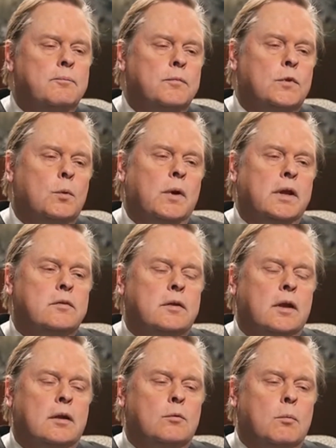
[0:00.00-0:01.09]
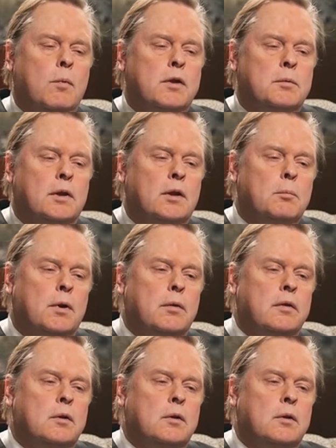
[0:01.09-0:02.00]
to what extent, it reminds me a little bit of the